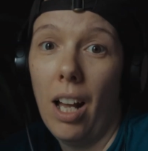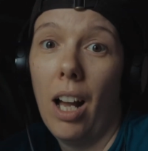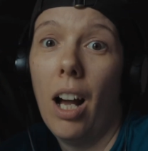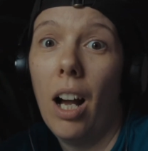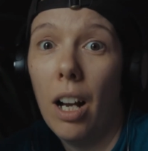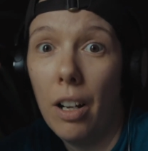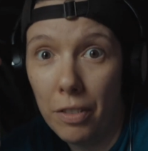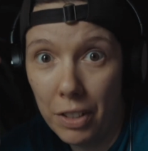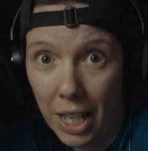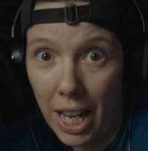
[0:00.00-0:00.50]

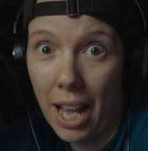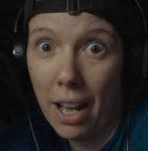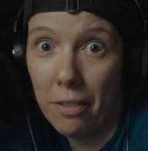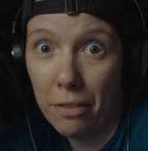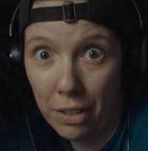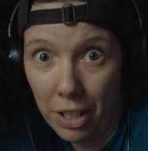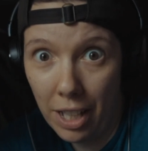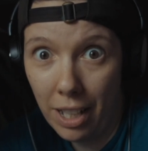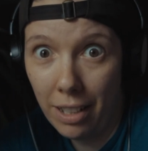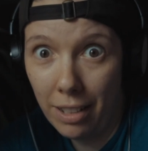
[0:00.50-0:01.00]
of
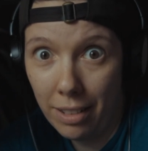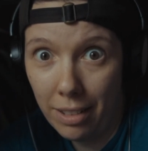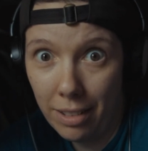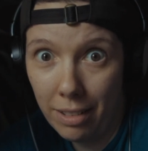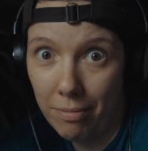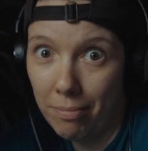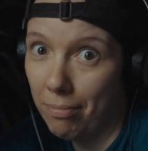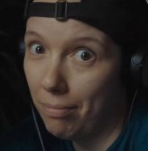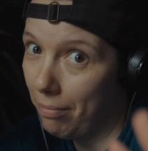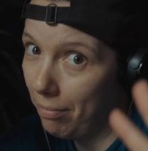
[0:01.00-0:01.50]
caffeine.
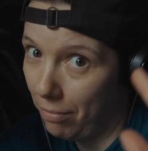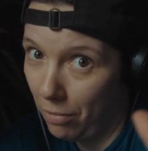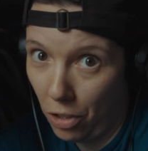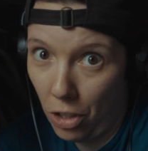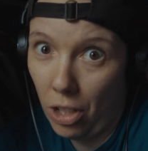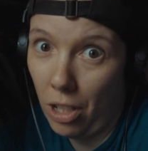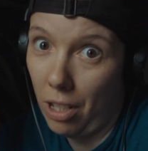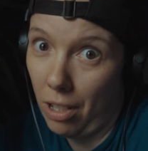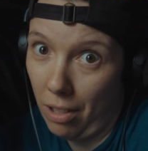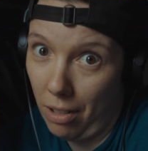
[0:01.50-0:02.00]

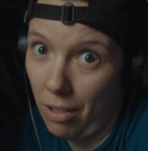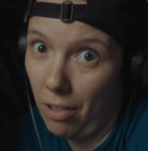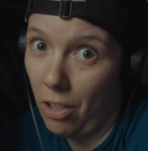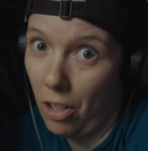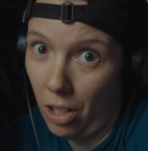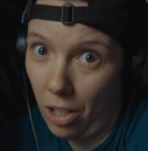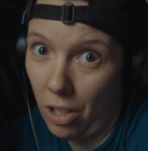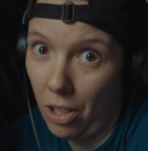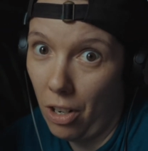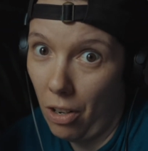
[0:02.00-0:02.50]

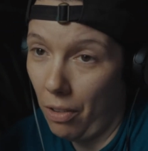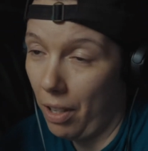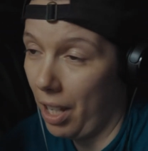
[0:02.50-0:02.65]
Just know